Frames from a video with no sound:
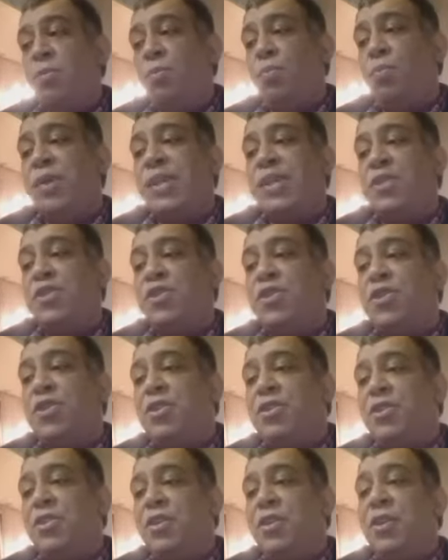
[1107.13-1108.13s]

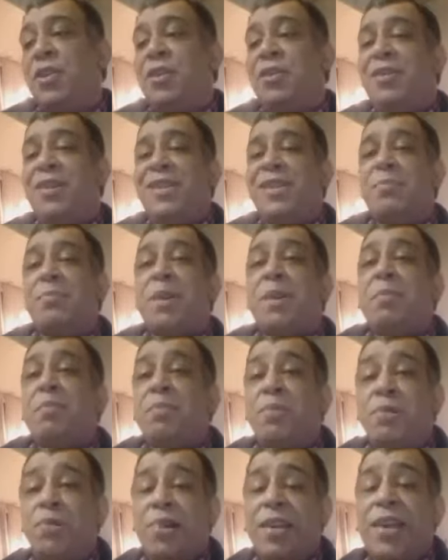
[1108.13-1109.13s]
which, you know, is being
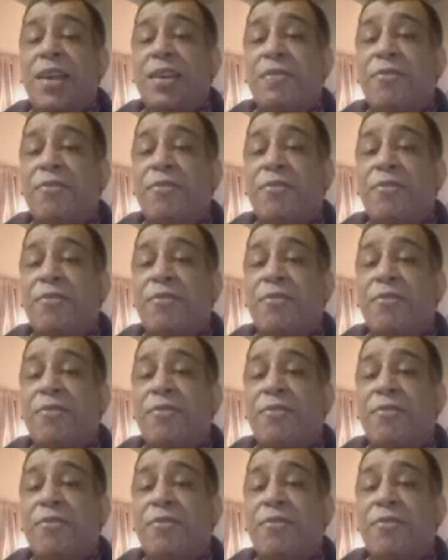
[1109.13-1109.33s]
put here